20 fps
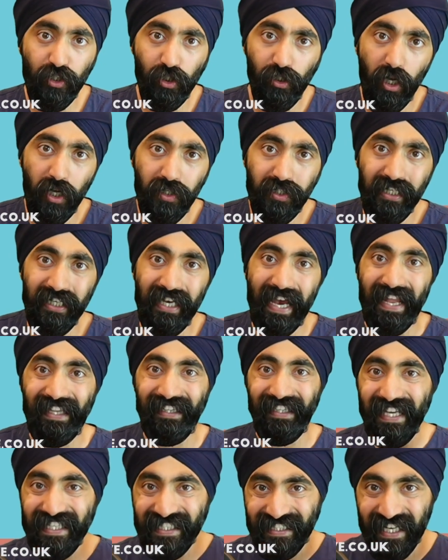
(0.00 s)
Gulati, and
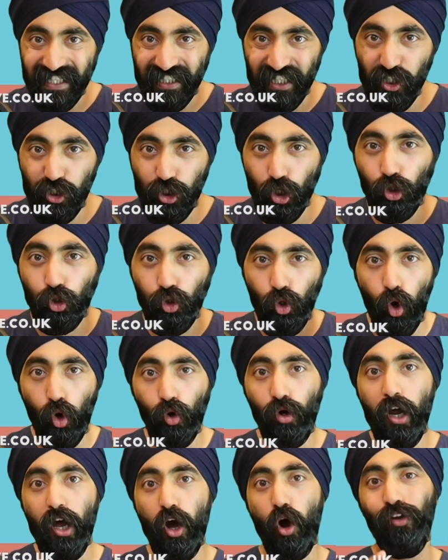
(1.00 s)
let's listen to
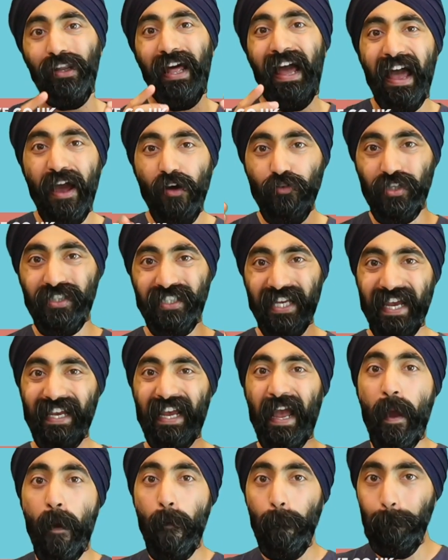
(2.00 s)
Laura on how to take
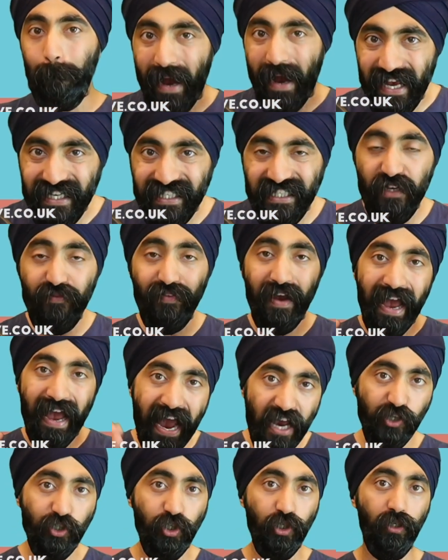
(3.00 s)
massive
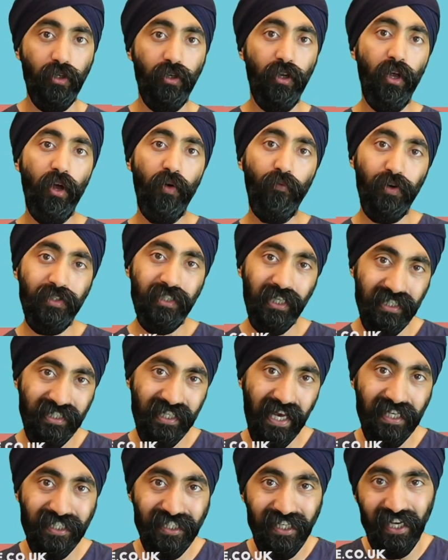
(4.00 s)
action for
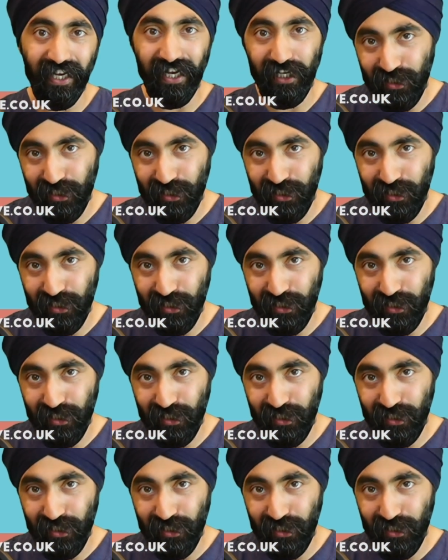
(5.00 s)
success in